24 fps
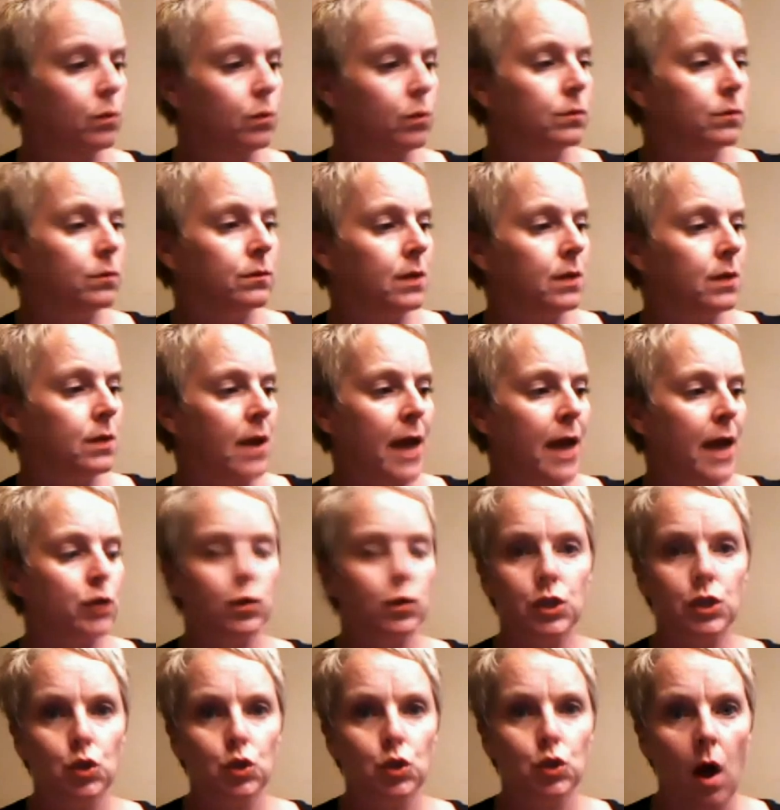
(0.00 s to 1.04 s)
the natural
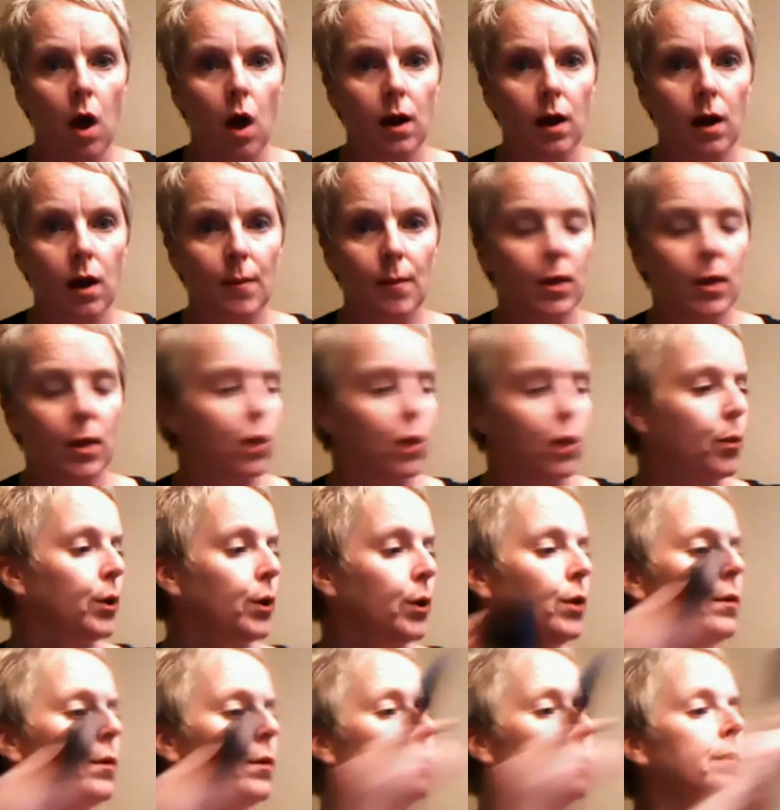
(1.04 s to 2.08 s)
straw coming
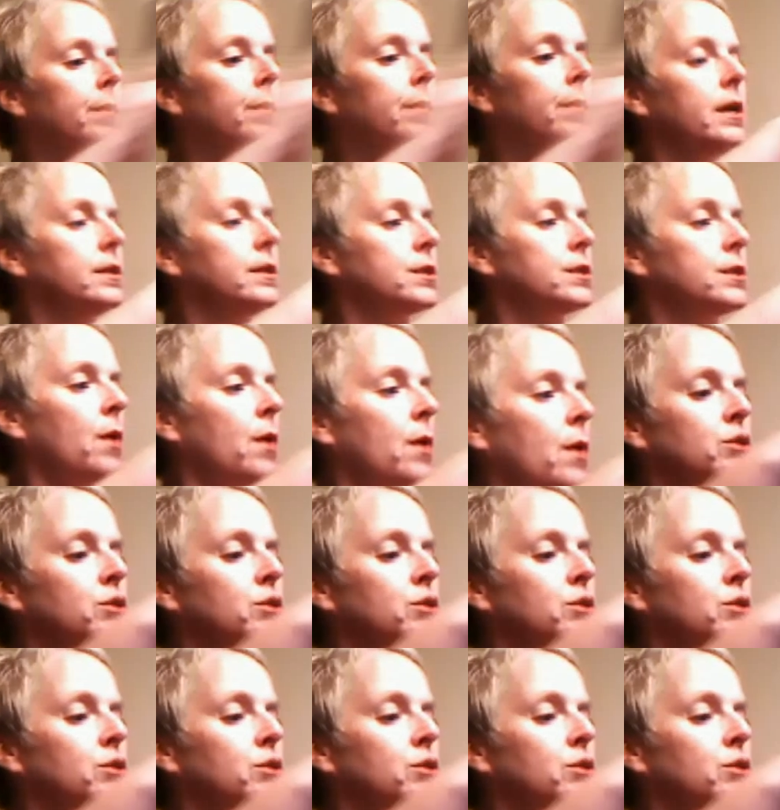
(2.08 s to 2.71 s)
through. So I'm